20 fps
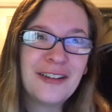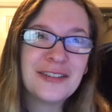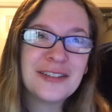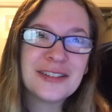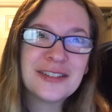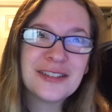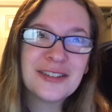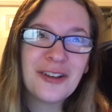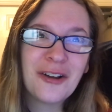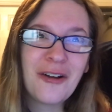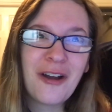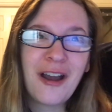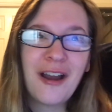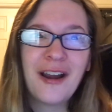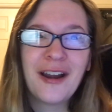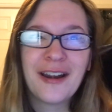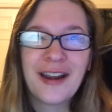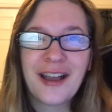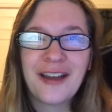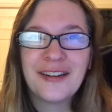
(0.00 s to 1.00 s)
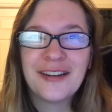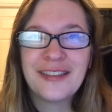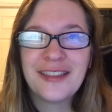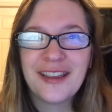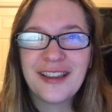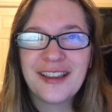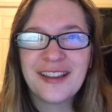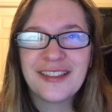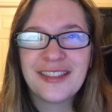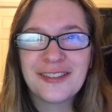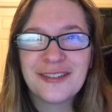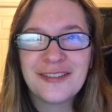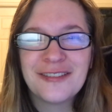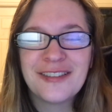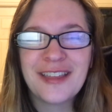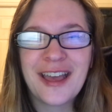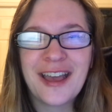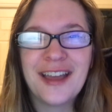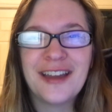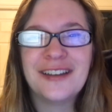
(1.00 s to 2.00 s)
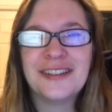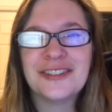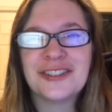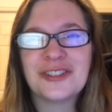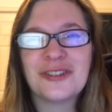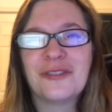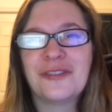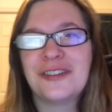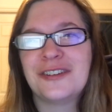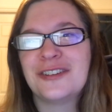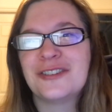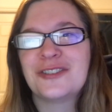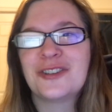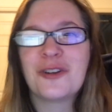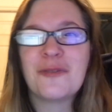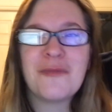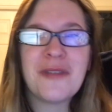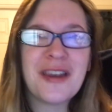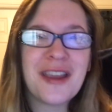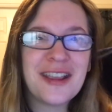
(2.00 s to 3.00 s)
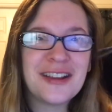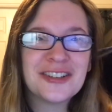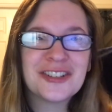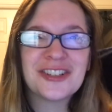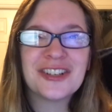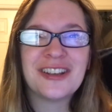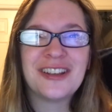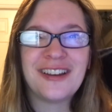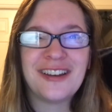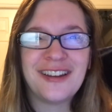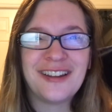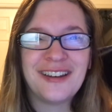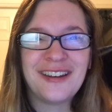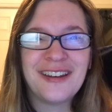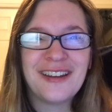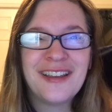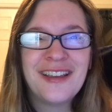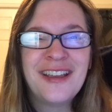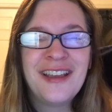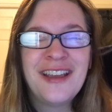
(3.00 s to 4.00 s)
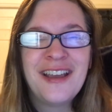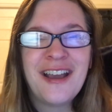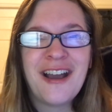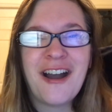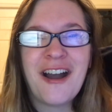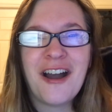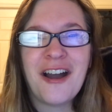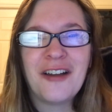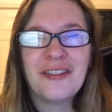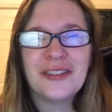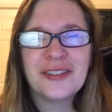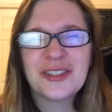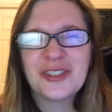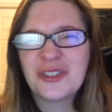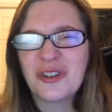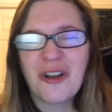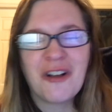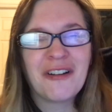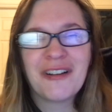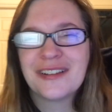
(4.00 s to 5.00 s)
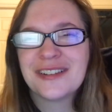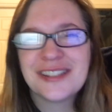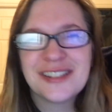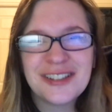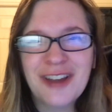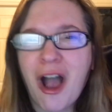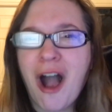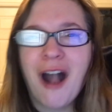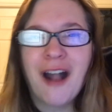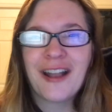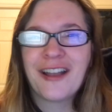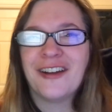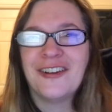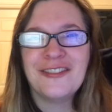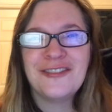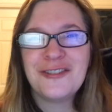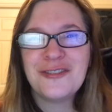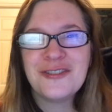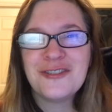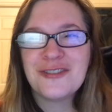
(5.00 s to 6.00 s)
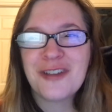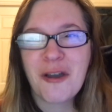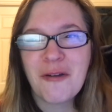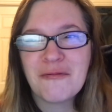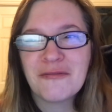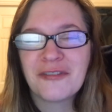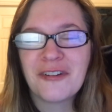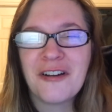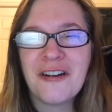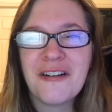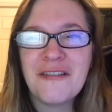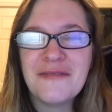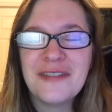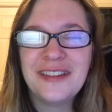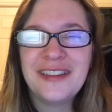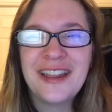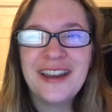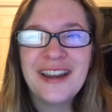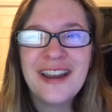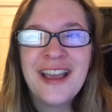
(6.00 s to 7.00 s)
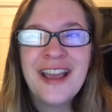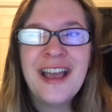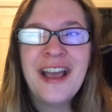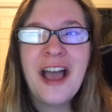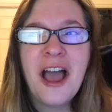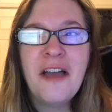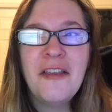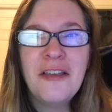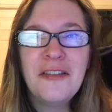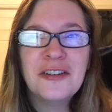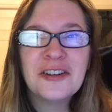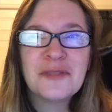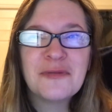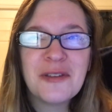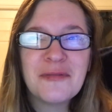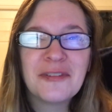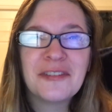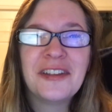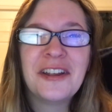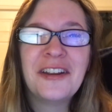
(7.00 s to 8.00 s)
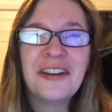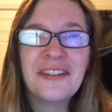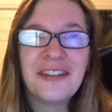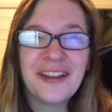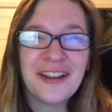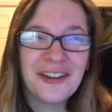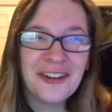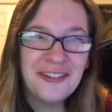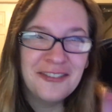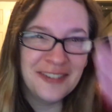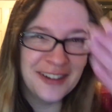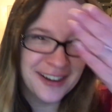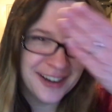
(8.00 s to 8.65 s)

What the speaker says: was so hard. How did they get through that? And show the determination and the strong stock of who you come from. And then there's people that you're like, oh my